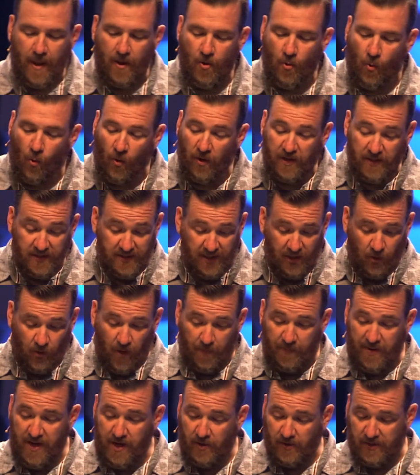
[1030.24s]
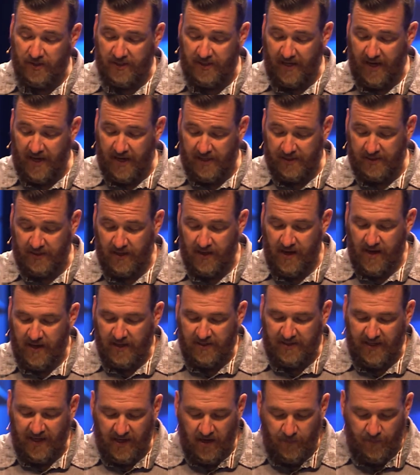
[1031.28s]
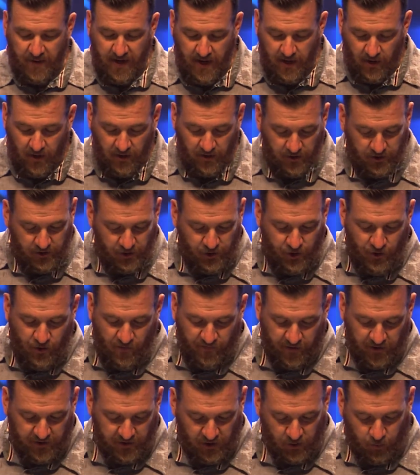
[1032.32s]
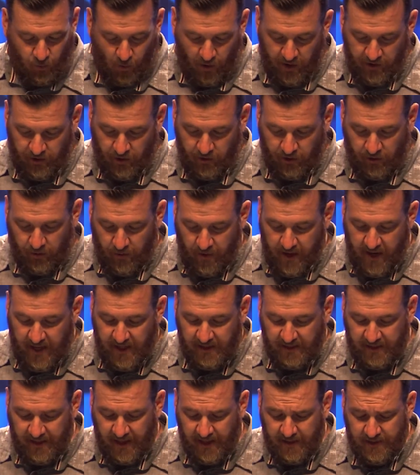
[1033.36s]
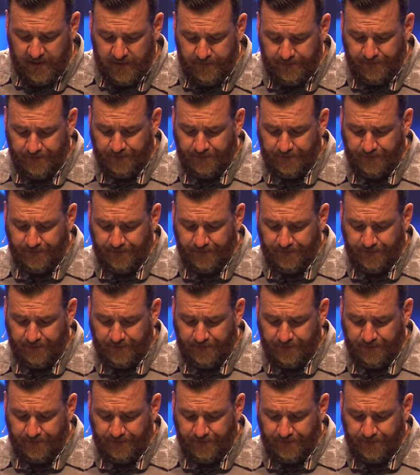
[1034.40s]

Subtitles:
Or consider what Peter says. In 2 Peter 2, verses 1 through 3, he says,